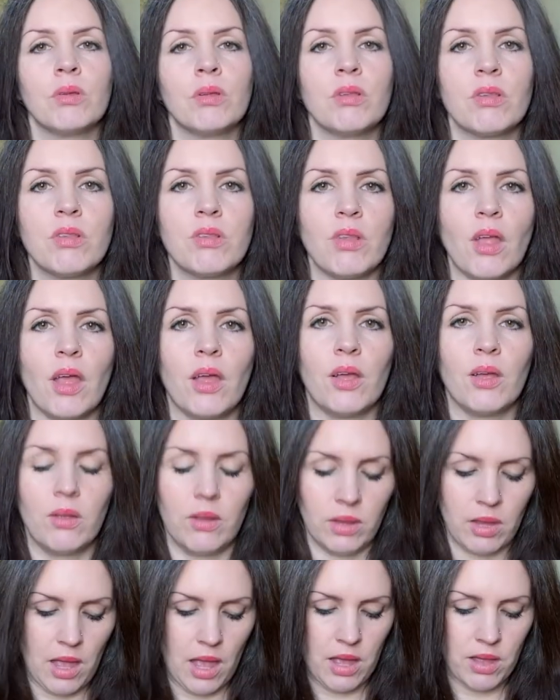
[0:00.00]
So
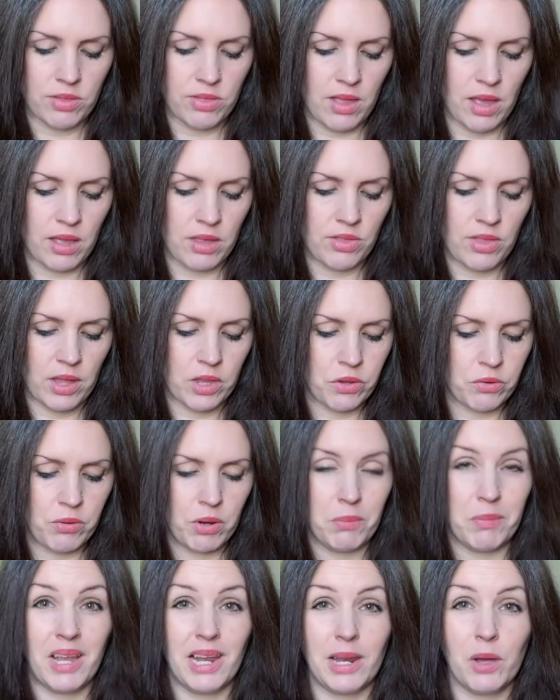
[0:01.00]
yeah, that, that
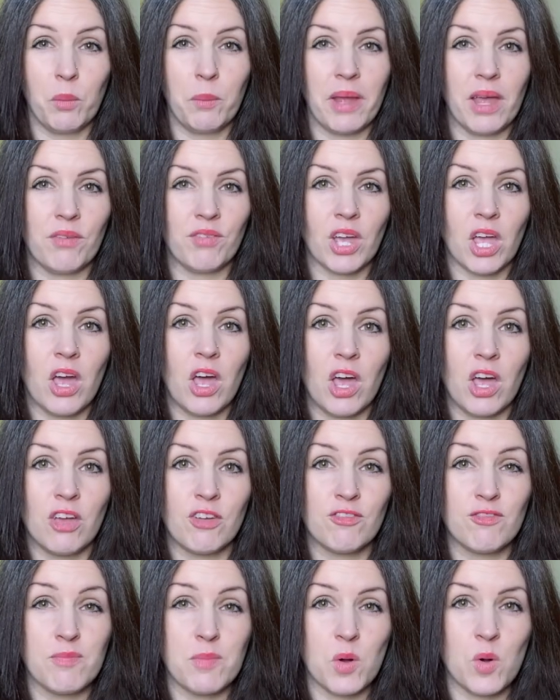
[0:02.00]
threw me a little bit of a
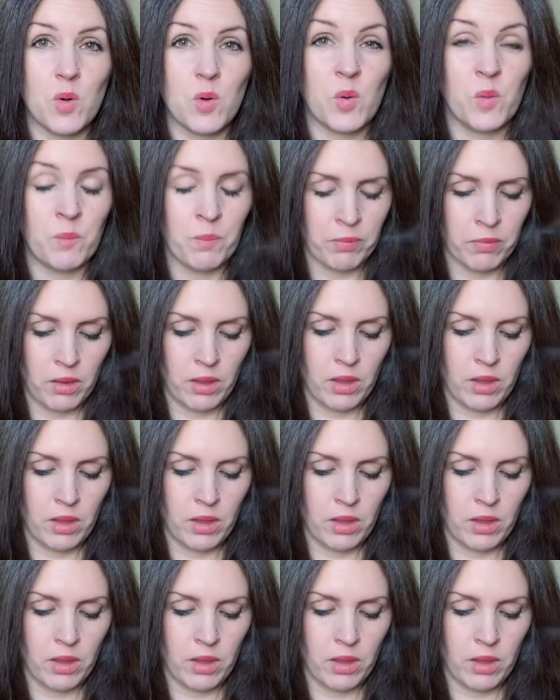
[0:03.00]
curveball.